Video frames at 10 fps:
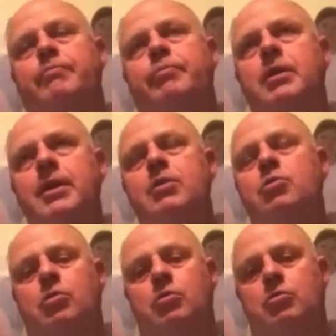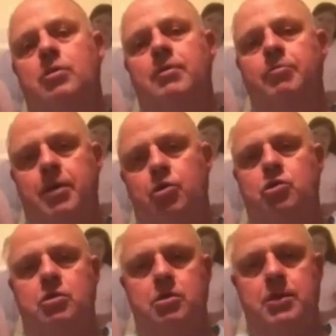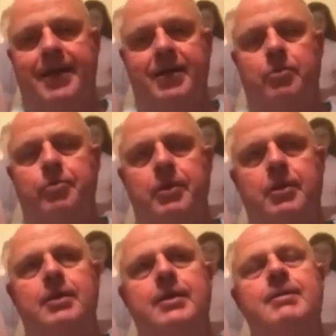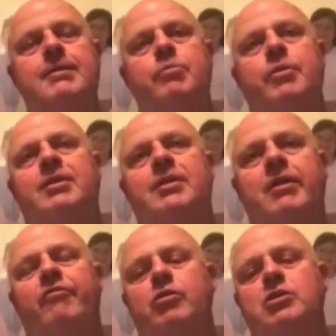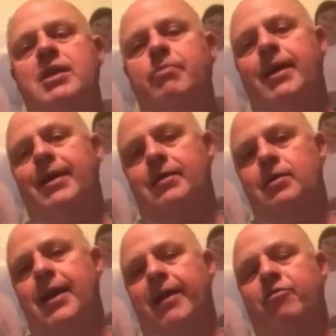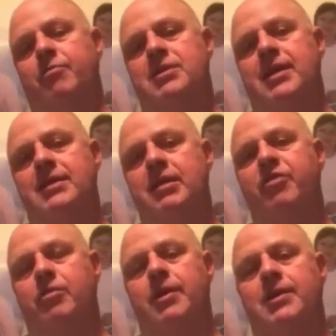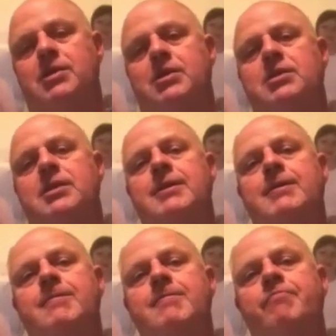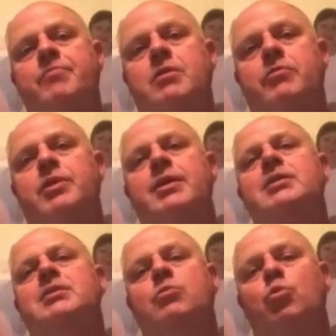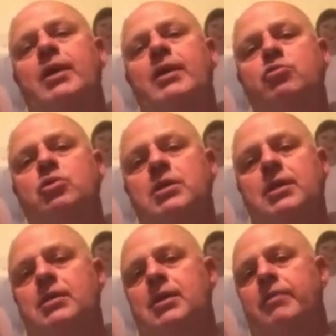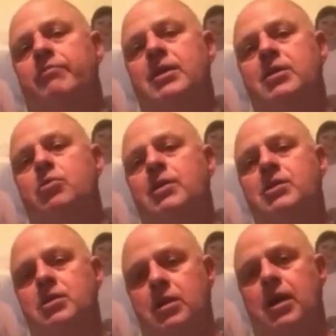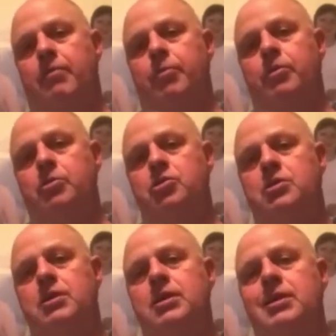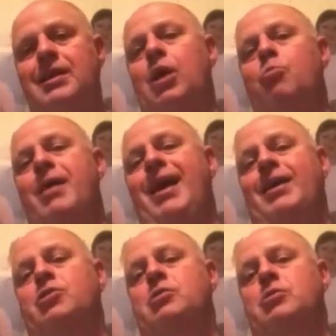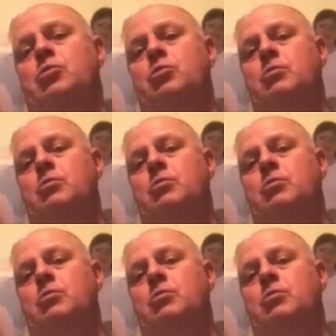political emotion tied up in it. But I think if you step back and look at it from a scientific basis, the things that we have seen that have decreased the numbers go back to